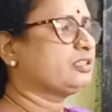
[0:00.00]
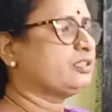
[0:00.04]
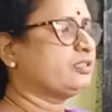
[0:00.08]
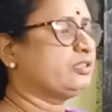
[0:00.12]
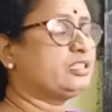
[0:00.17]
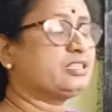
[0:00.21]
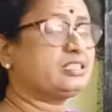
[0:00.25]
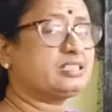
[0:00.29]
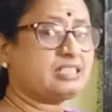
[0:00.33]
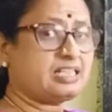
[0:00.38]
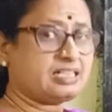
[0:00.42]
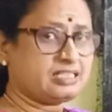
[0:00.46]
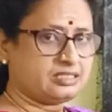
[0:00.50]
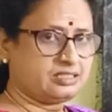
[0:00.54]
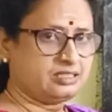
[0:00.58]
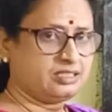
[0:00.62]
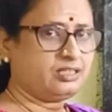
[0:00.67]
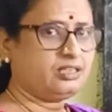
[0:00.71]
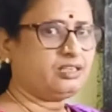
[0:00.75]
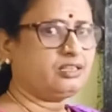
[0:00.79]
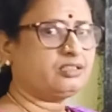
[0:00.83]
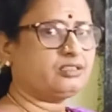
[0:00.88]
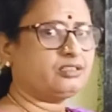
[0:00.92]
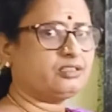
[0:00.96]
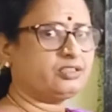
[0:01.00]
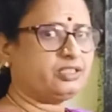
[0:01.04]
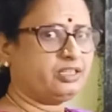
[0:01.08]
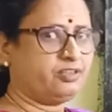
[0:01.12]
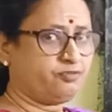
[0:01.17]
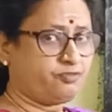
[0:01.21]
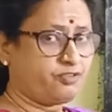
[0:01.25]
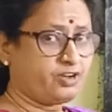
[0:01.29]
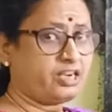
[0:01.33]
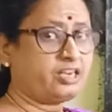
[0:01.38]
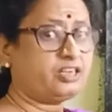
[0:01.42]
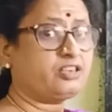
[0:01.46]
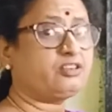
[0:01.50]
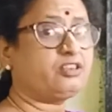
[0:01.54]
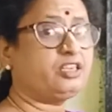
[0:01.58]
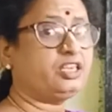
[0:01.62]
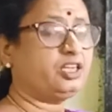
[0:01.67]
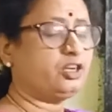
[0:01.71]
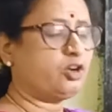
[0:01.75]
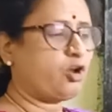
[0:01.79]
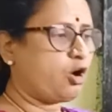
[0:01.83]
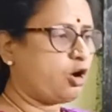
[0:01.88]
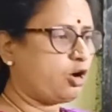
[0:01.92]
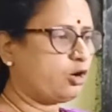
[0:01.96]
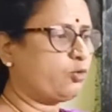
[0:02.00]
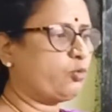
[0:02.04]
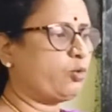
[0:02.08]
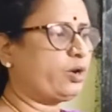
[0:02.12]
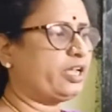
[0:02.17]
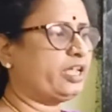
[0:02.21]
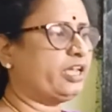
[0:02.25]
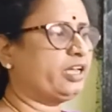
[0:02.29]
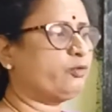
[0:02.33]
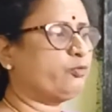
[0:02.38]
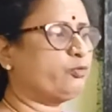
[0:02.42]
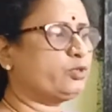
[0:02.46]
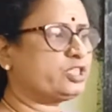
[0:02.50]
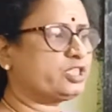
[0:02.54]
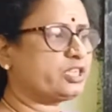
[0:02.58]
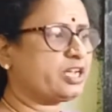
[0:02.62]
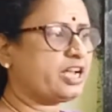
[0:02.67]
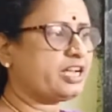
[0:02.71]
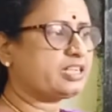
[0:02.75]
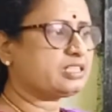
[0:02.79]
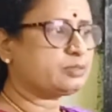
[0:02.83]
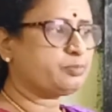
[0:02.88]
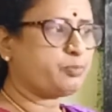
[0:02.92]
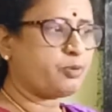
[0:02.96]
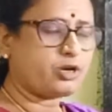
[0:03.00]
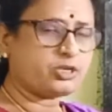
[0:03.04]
this as the infinitely long wire which has